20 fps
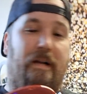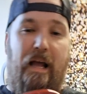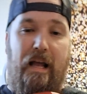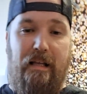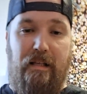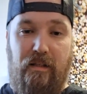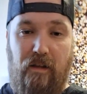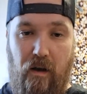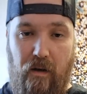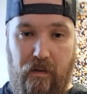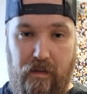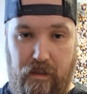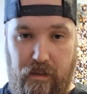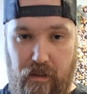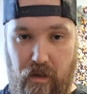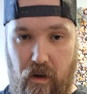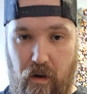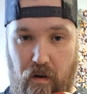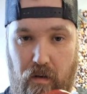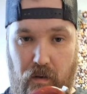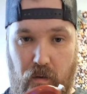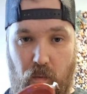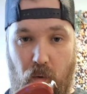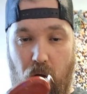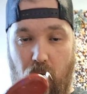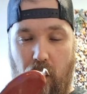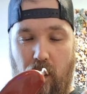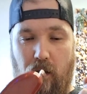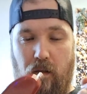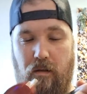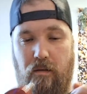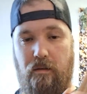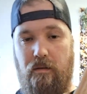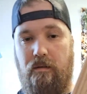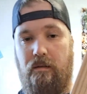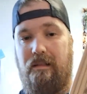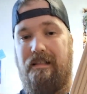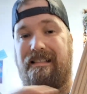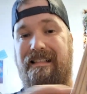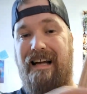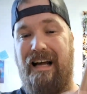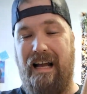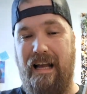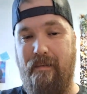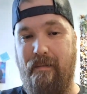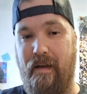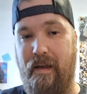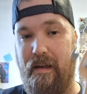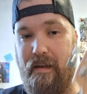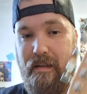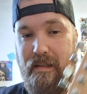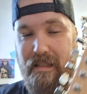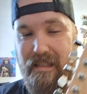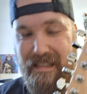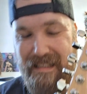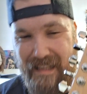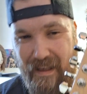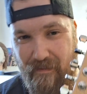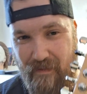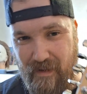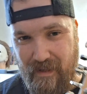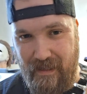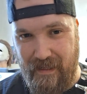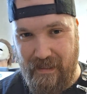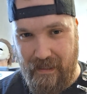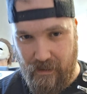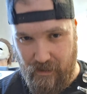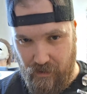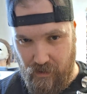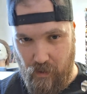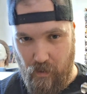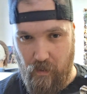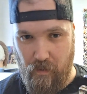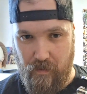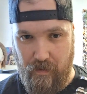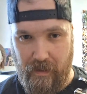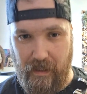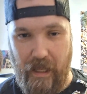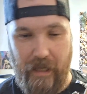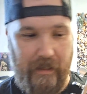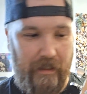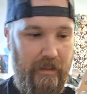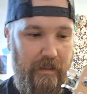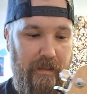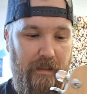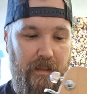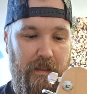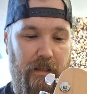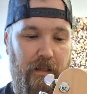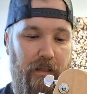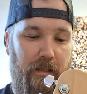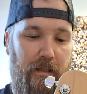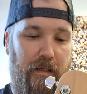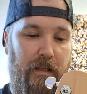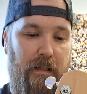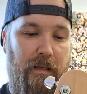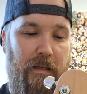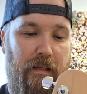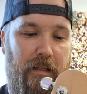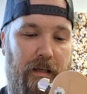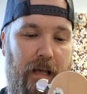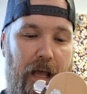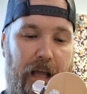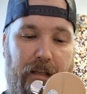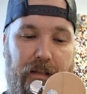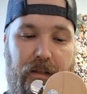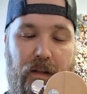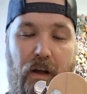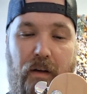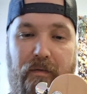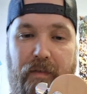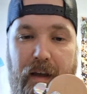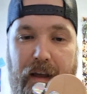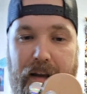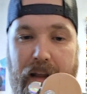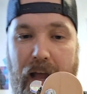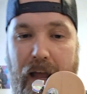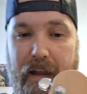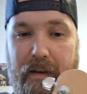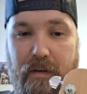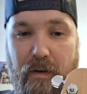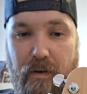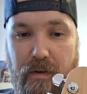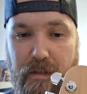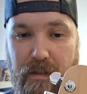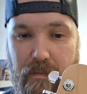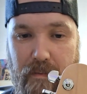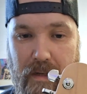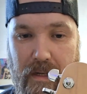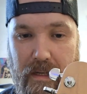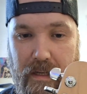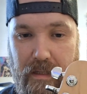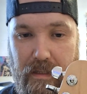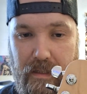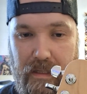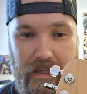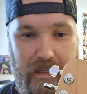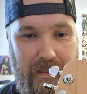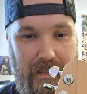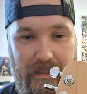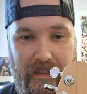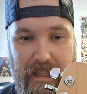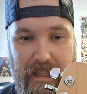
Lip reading: I saw this guitar on the wall, because I'm a 70s, as you know, with lettuce, headstock fan, I noticed immediately. I was like,